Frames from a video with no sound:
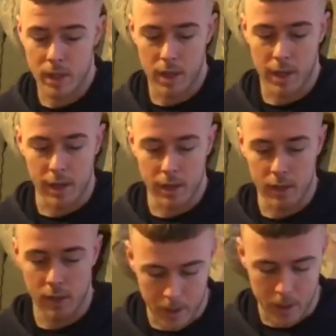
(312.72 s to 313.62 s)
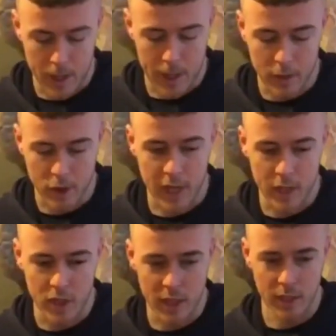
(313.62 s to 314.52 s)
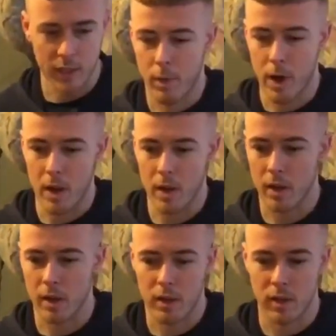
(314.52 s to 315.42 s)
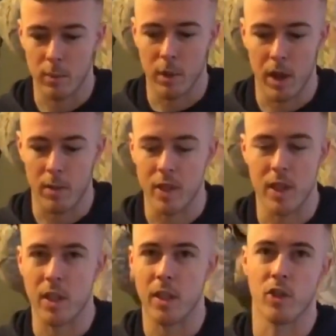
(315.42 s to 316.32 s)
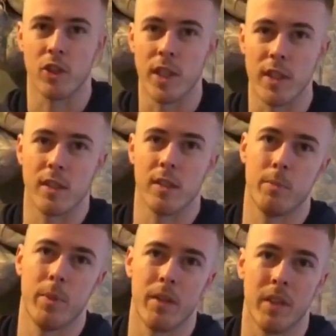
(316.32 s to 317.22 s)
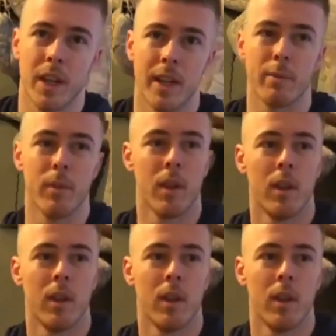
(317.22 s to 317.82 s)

like this, you can change it, but some carpets it, it, just needs a bit of a clean.